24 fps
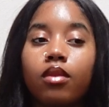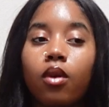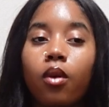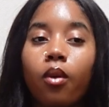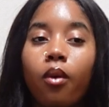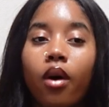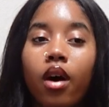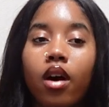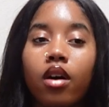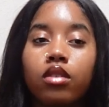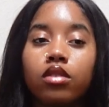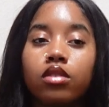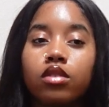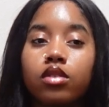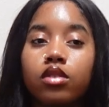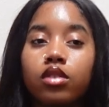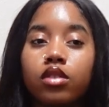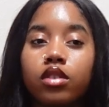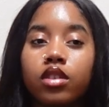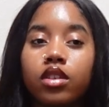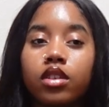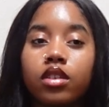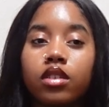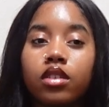Wild
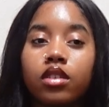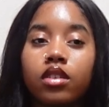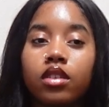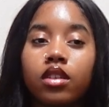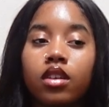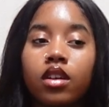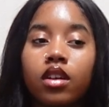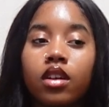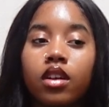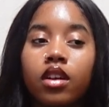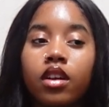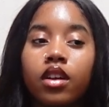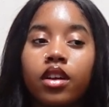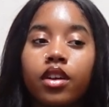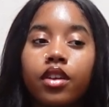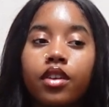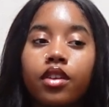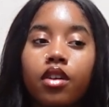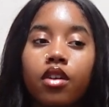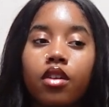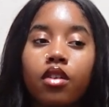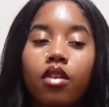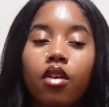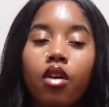story.
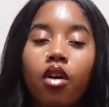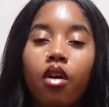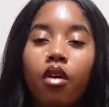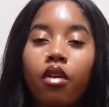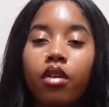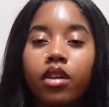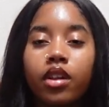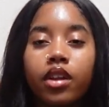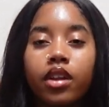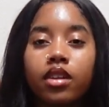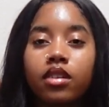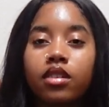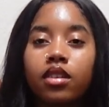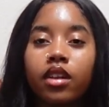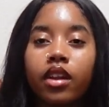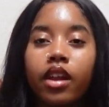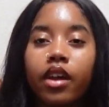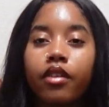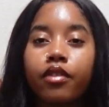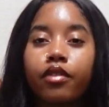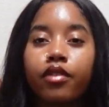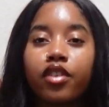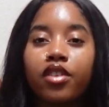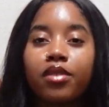Only a
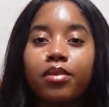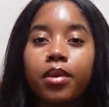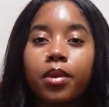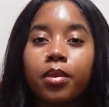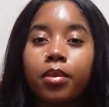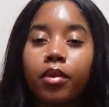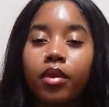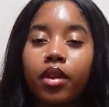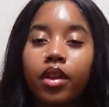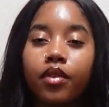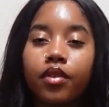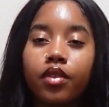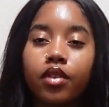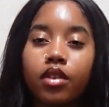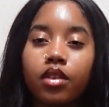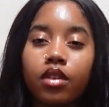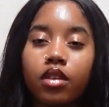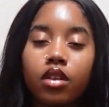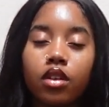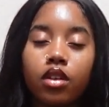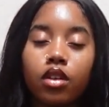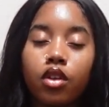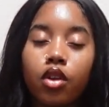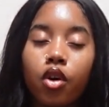select few people even
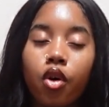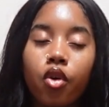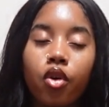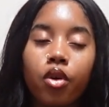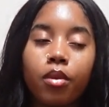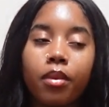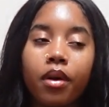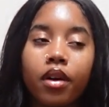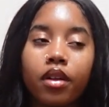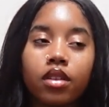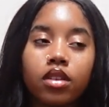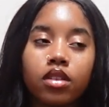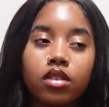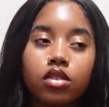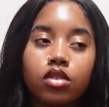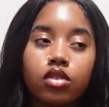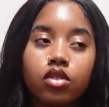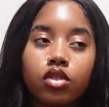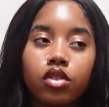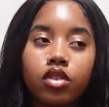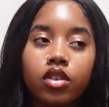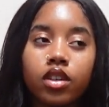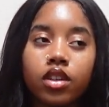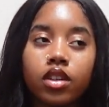know about this
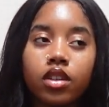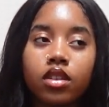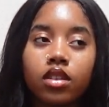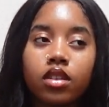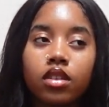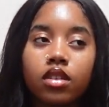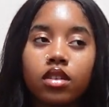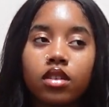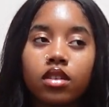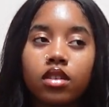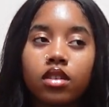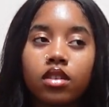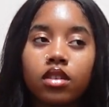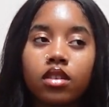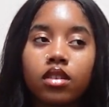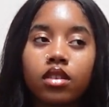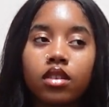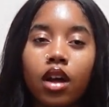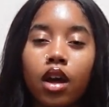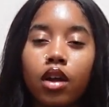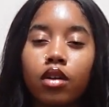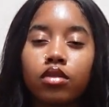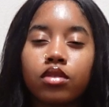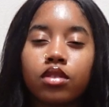story.
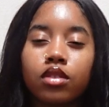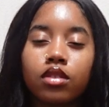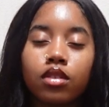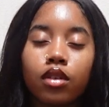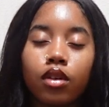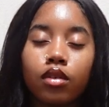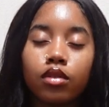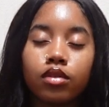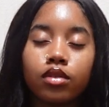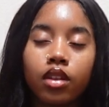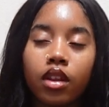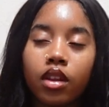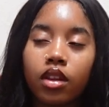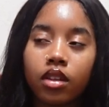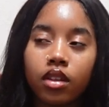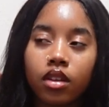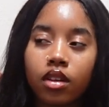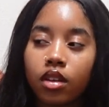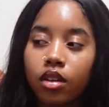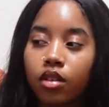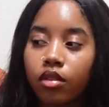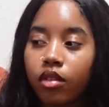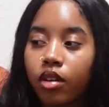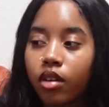I don't just go telling
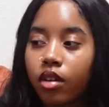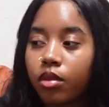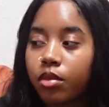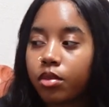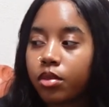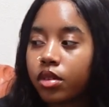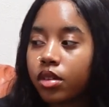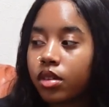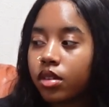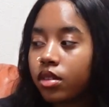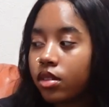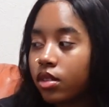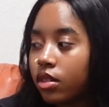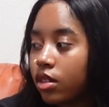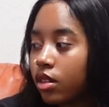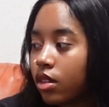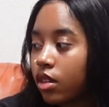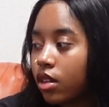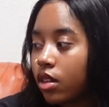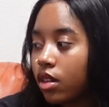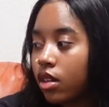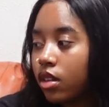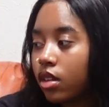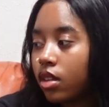that around, but
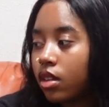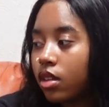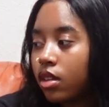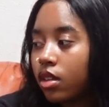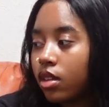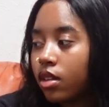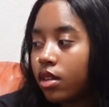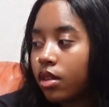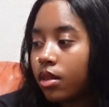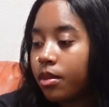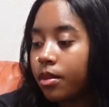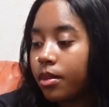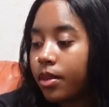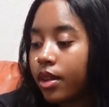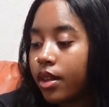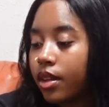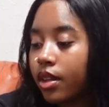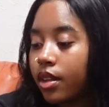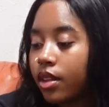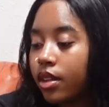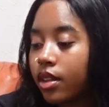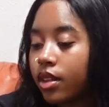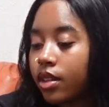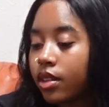
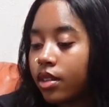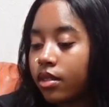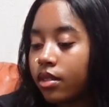man,